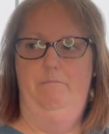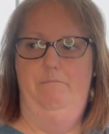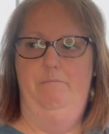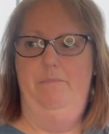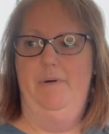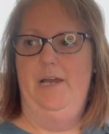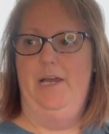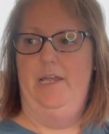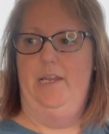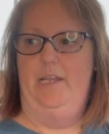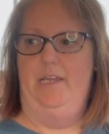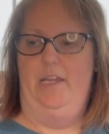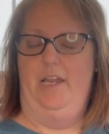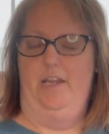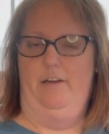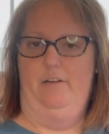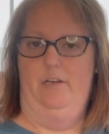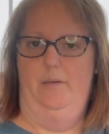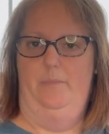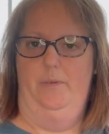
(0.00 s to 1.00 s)
But it
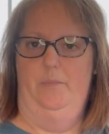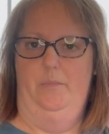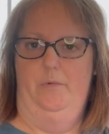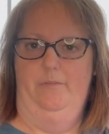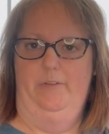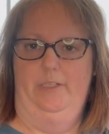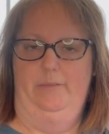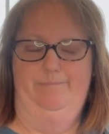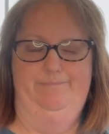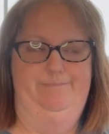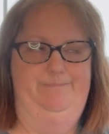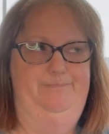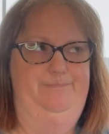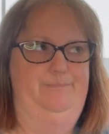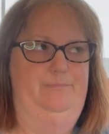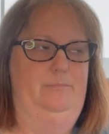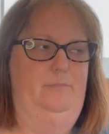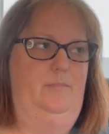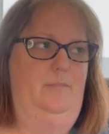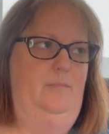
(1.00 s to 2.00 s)
got her up and moving.
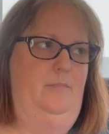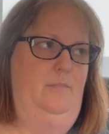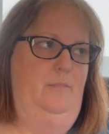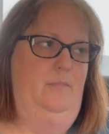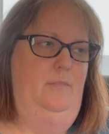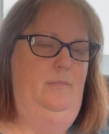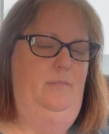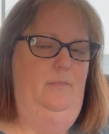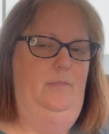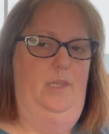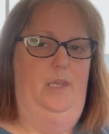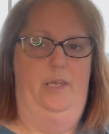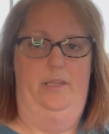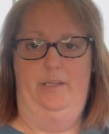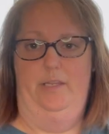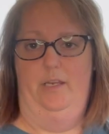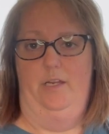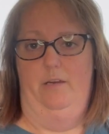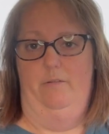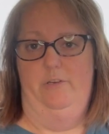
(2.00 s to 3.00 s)

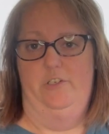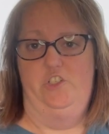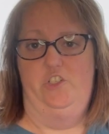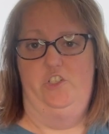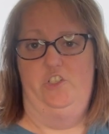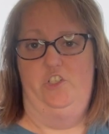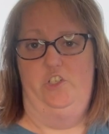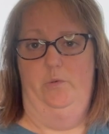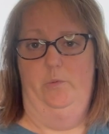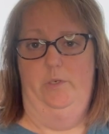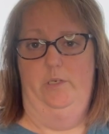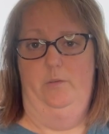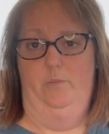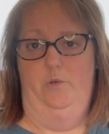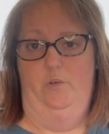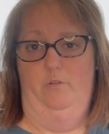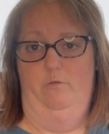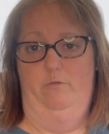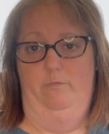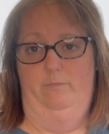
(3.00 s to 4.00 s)
And then I wished she wouldn't
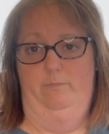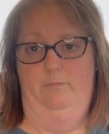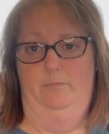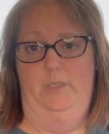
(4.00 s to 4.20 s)
move